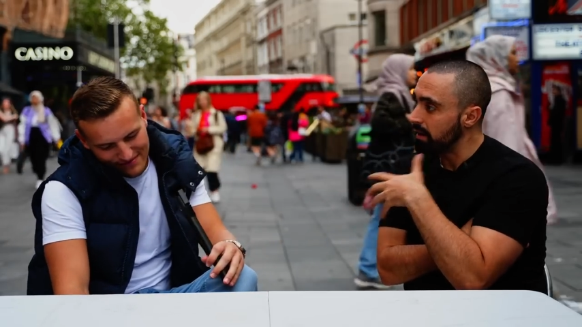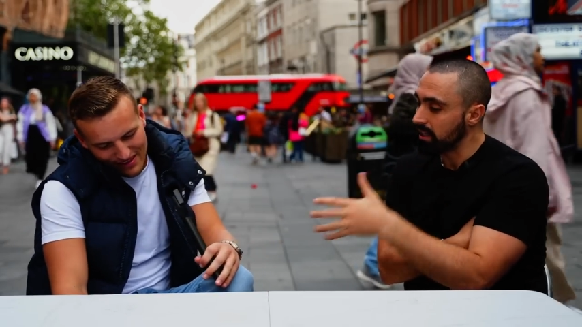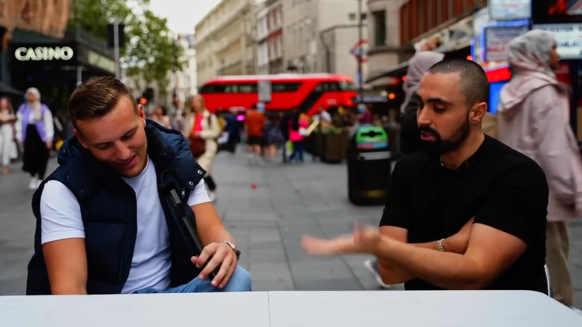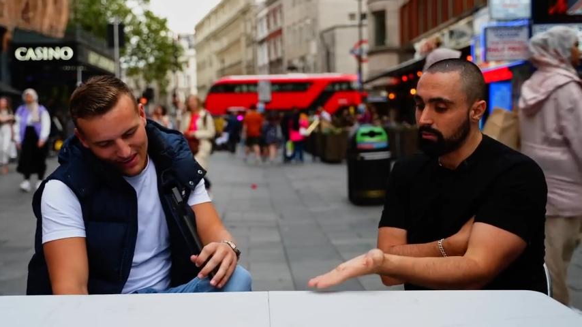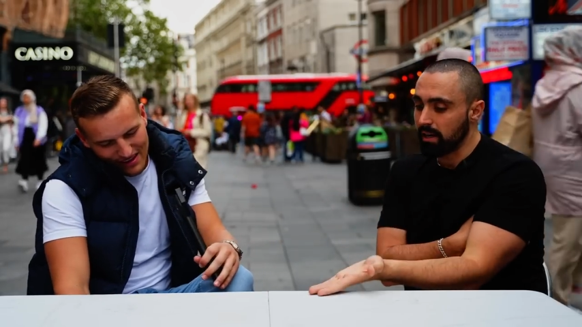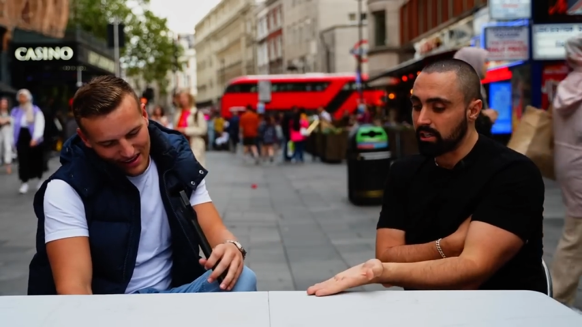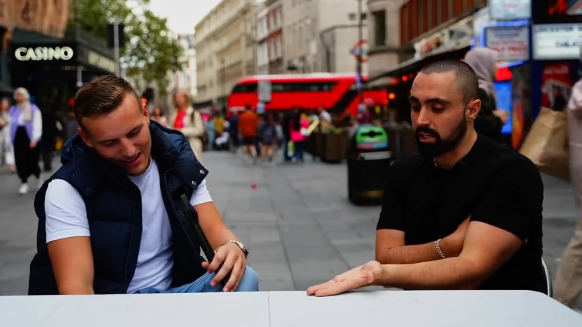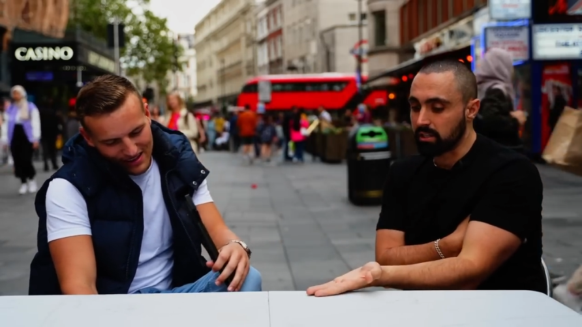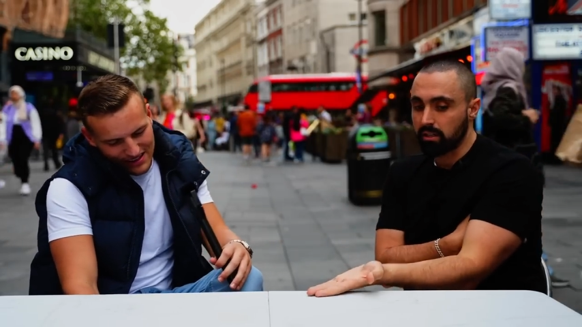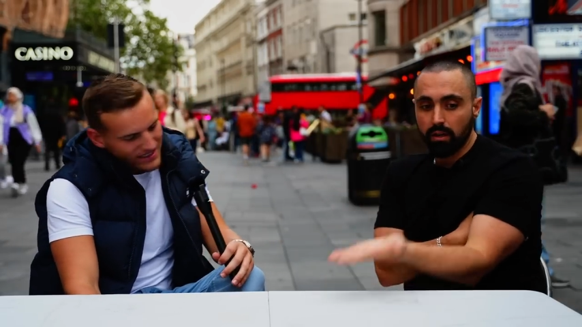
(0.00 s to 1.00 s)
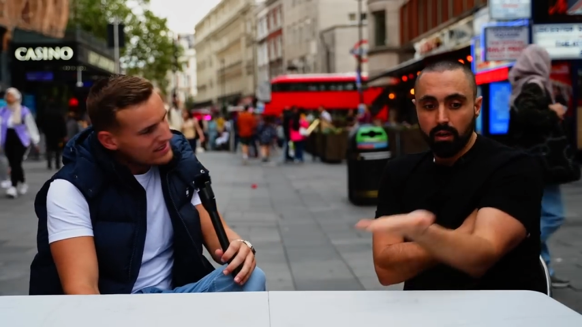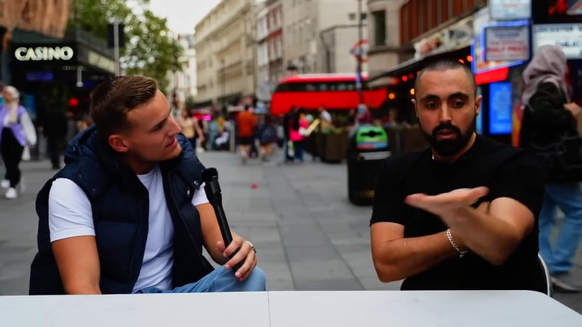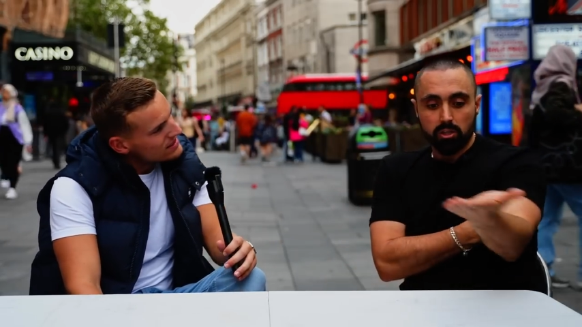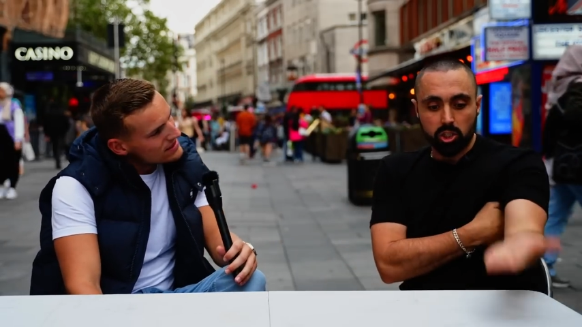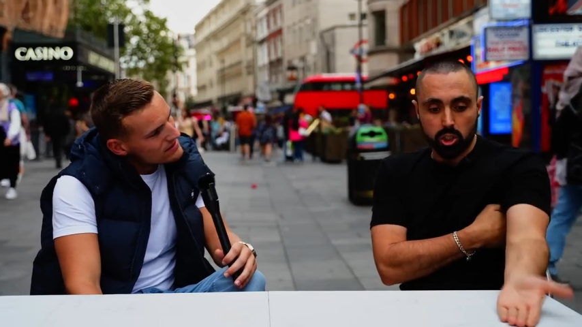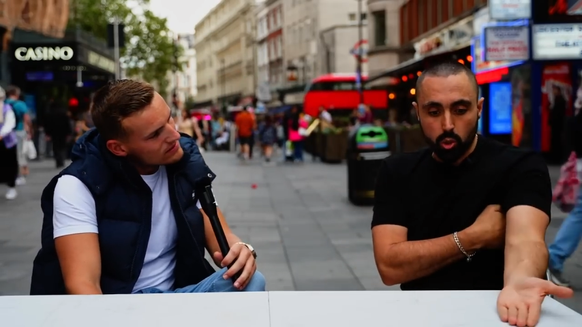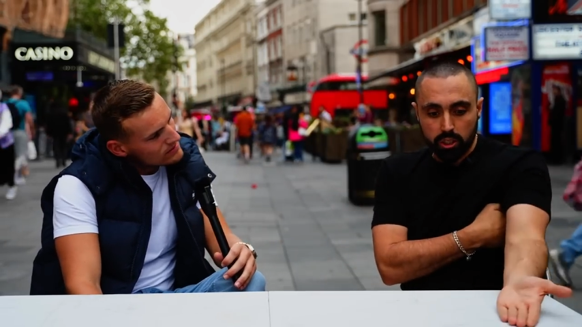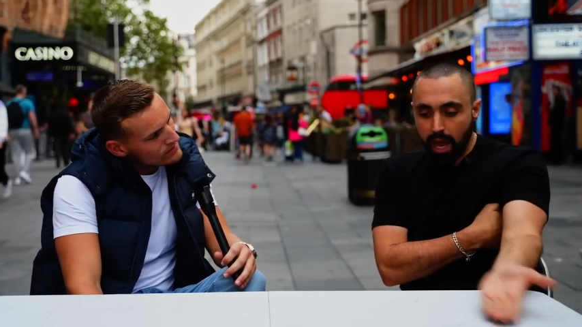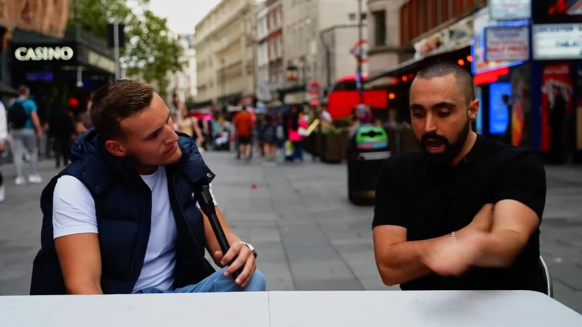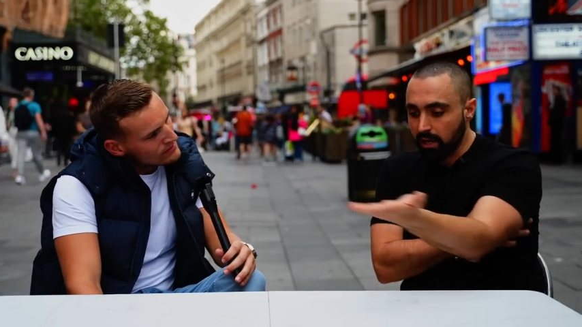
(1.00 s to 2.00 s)
Speaker 1: Like, it's really just
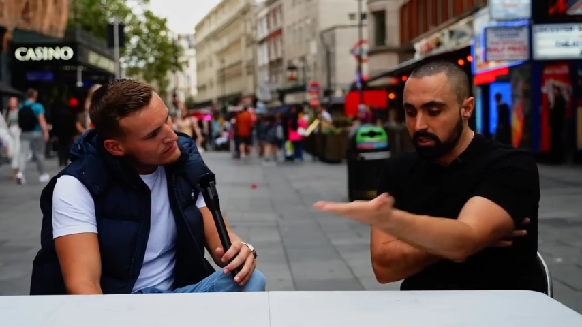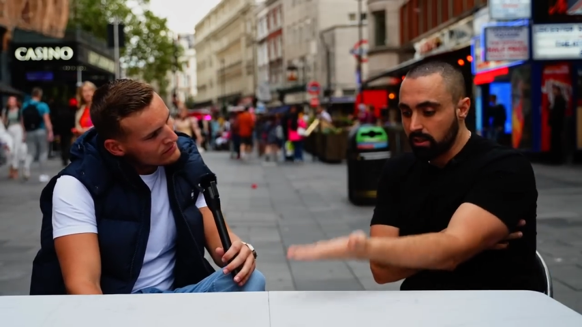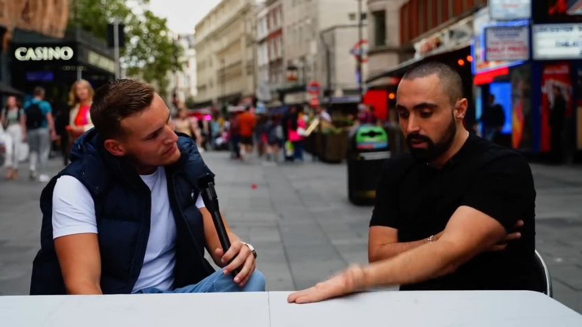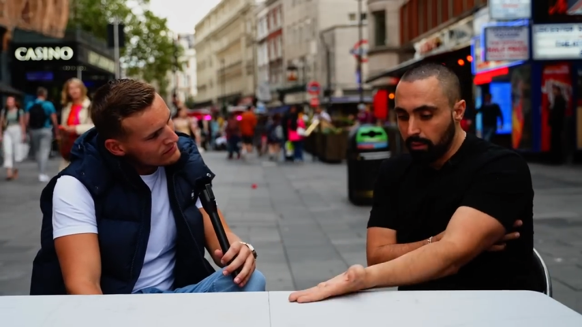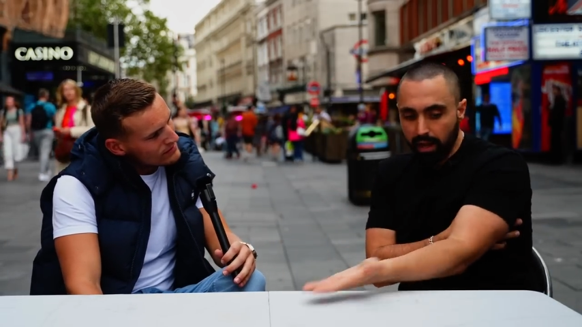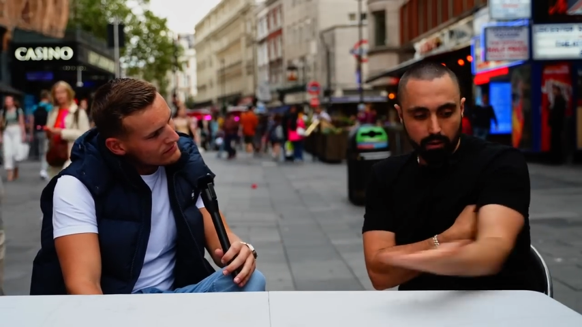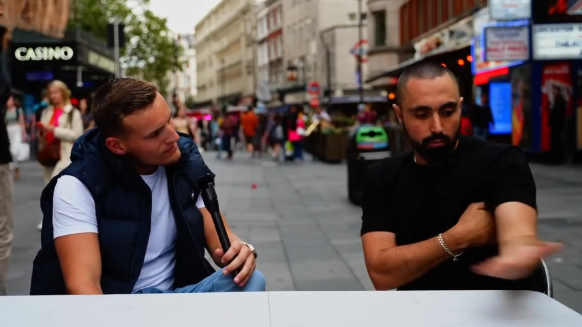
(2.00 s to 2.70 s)
slaughterhouse plate,